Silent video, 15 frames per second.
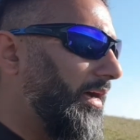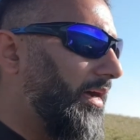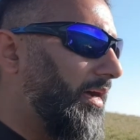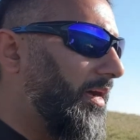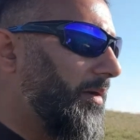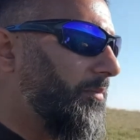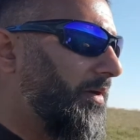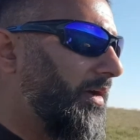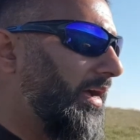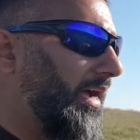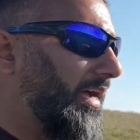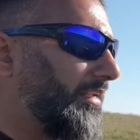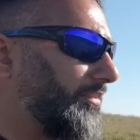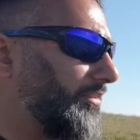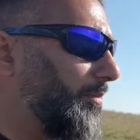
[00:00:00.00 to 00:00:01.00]
And
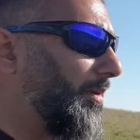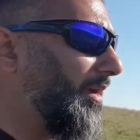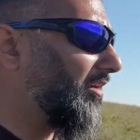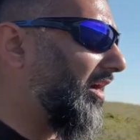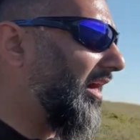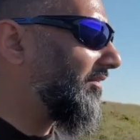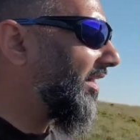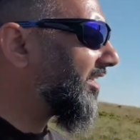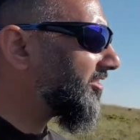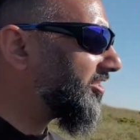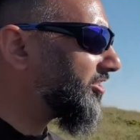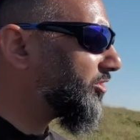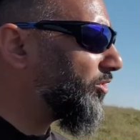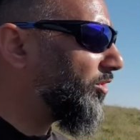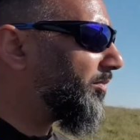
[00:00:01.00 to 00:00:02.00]
they may not have
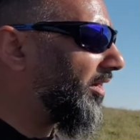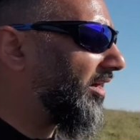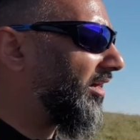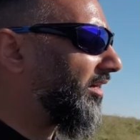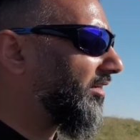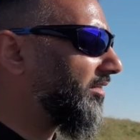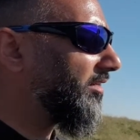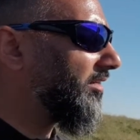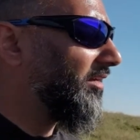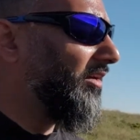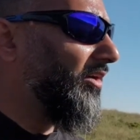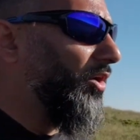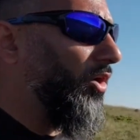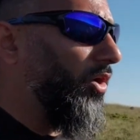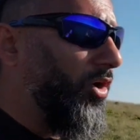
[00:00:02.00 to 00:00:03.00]
access to a park
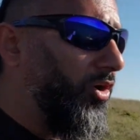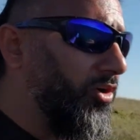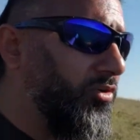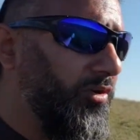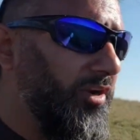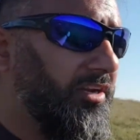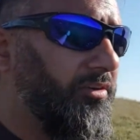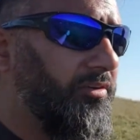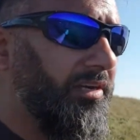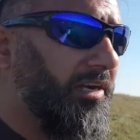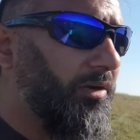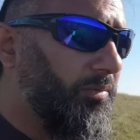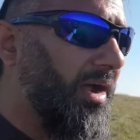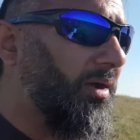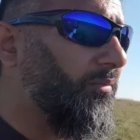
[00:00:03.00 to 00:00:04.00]
or
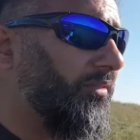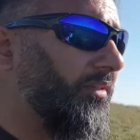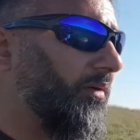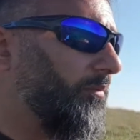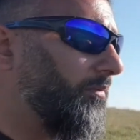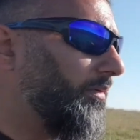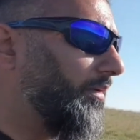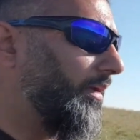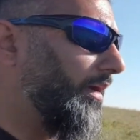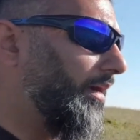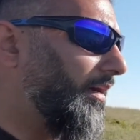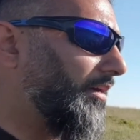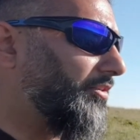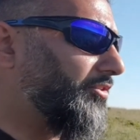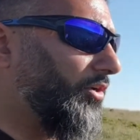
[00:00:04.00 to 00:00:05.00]
greenery around them.
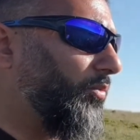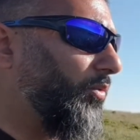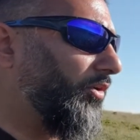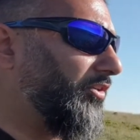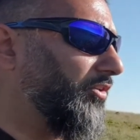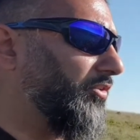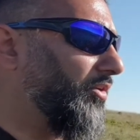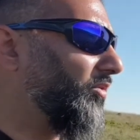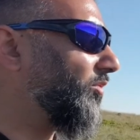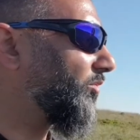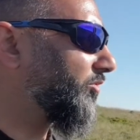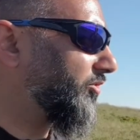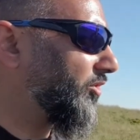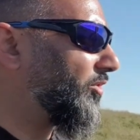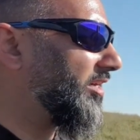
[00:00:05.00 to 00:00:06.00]
So what
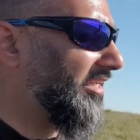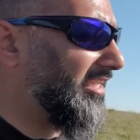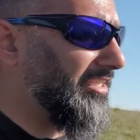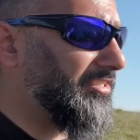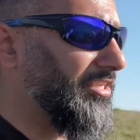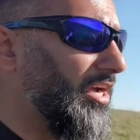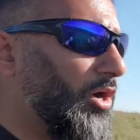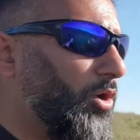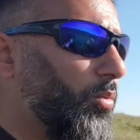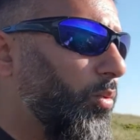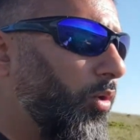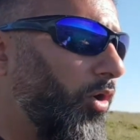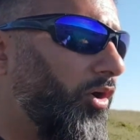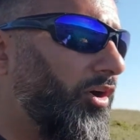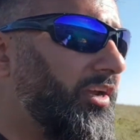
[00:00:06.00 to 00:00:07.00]
you're doing is
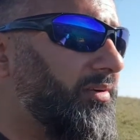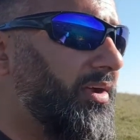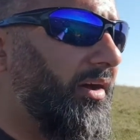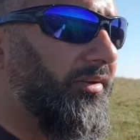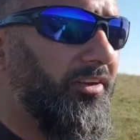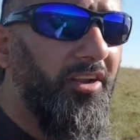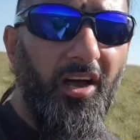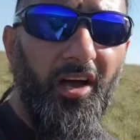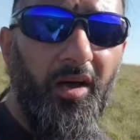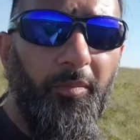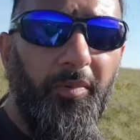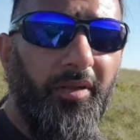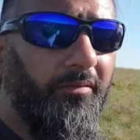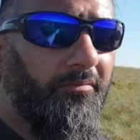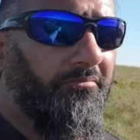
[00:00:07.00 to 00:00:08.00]
walking around an
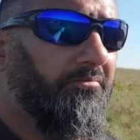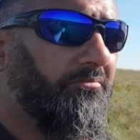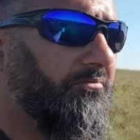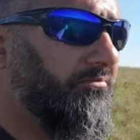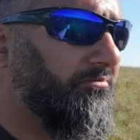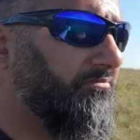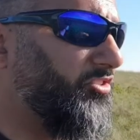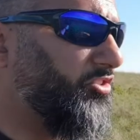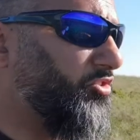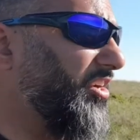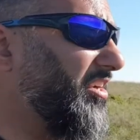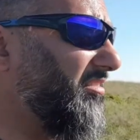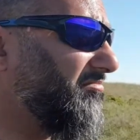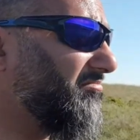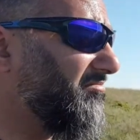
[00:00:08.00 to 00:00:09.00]
urban
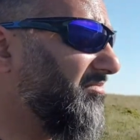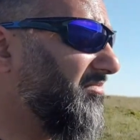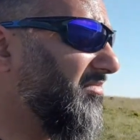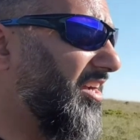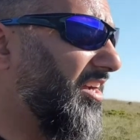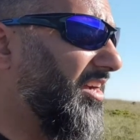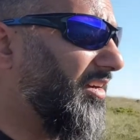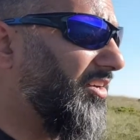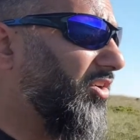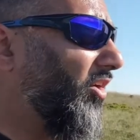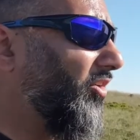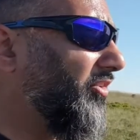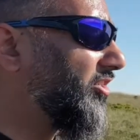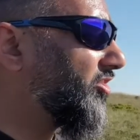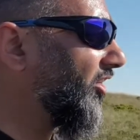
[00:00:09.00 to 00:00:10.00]
street,
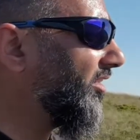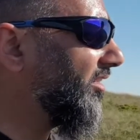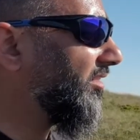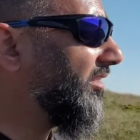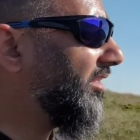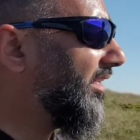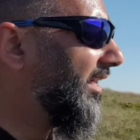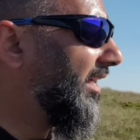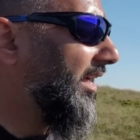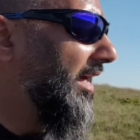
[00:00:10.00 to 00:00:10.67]
concrete jungle.